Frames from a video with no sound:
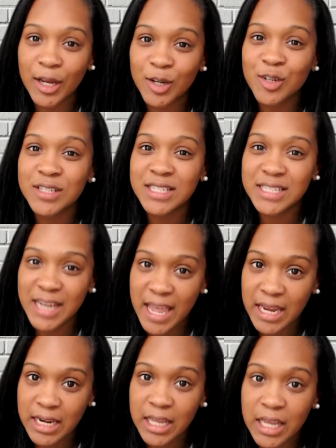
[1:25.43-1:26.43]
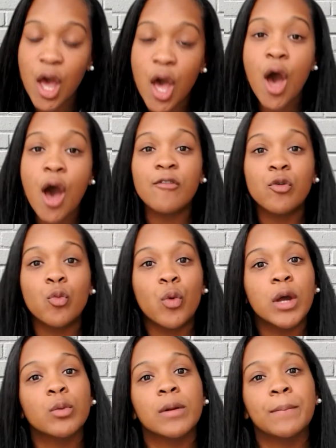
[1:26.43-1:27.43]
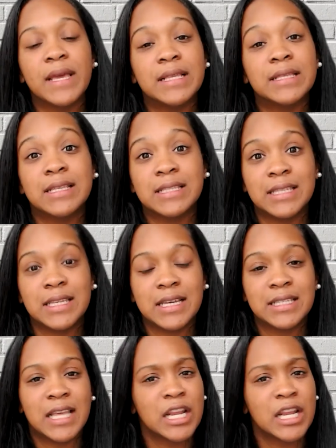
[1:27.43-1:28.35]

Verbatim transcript: understanding of what repentance is.